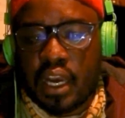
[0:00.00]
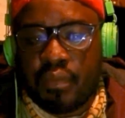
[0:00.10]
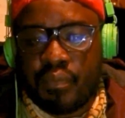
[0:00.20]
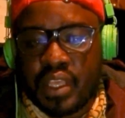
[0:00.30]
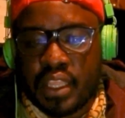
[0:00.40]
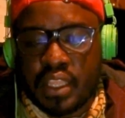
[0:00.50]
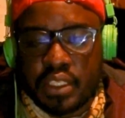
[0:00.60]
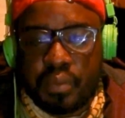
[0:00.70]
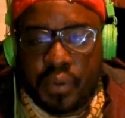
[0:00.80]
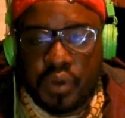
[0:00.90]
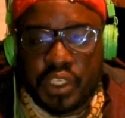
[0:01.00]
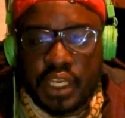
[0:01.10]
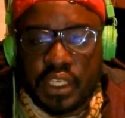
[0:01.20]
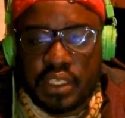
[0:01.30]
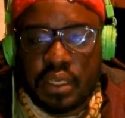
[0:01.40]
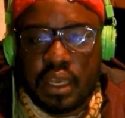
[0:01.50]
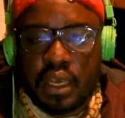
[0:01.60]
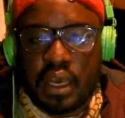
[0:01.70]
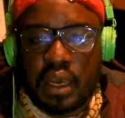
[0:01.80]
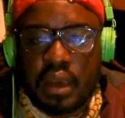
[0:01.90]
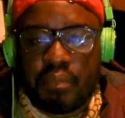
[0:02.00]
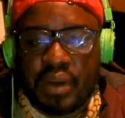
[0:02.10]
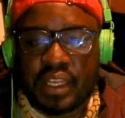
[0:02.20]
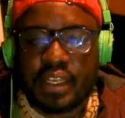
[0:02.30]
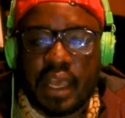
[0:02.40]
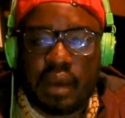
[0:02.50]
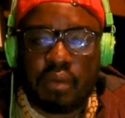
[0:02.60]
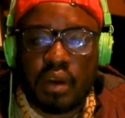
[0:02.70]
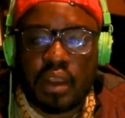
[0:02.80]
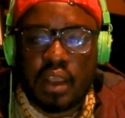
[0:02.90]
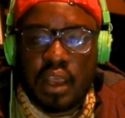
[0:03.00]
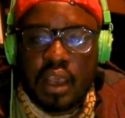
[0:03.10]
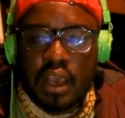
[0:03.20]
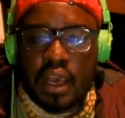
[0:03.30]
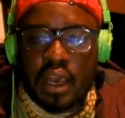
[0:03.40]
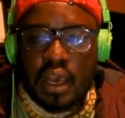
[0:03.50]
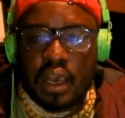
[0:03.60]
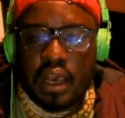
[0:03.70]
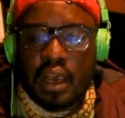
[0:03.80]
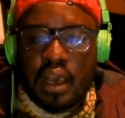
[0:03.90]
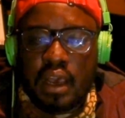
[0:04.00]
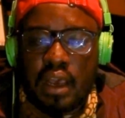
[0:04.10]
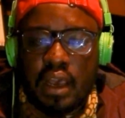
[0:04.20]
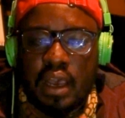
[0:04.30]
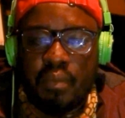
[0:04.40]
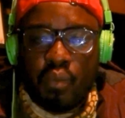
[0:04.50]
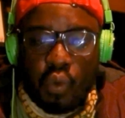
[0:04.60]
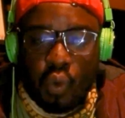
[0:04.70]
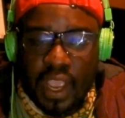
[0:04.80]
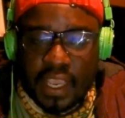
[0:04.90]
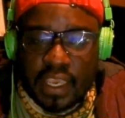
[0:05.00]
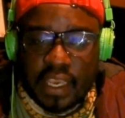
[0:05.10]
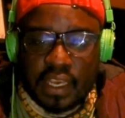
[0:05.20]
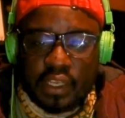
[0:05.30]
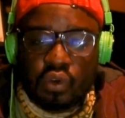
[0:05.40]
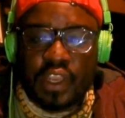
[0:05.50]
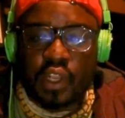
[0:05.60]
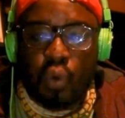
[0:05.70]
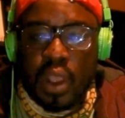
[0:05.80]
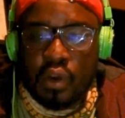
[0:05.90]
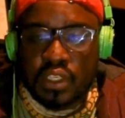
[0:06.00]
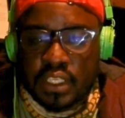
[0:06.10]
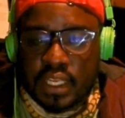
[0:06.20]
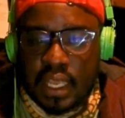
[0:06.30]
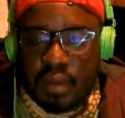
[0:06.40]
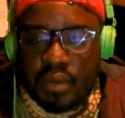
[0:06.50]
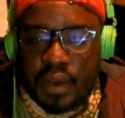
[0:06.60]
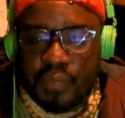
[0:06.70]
in this project, but now I'm working to Ingwelo Cinema.